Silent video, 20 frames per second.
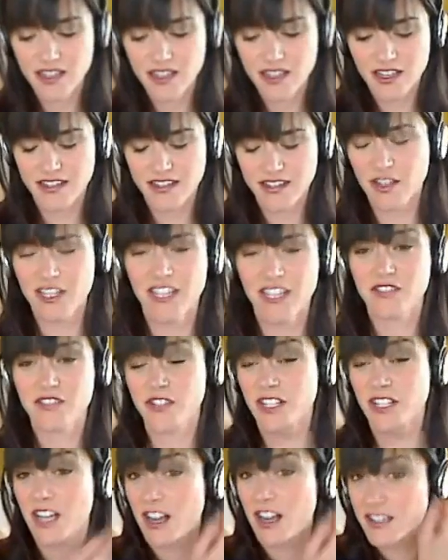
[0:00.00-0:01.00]
that, that's
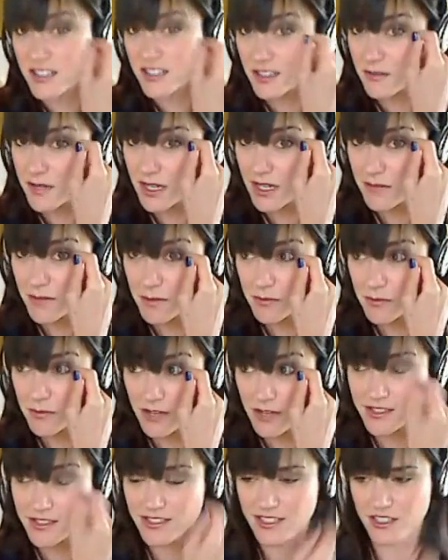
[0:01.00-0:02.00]
really awesome, and I'm
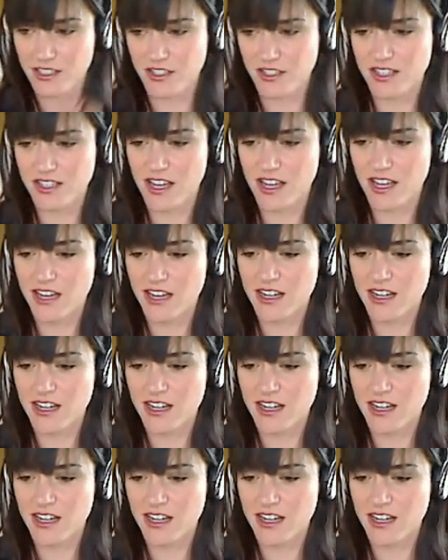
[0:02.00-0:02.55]
impressed that you did that.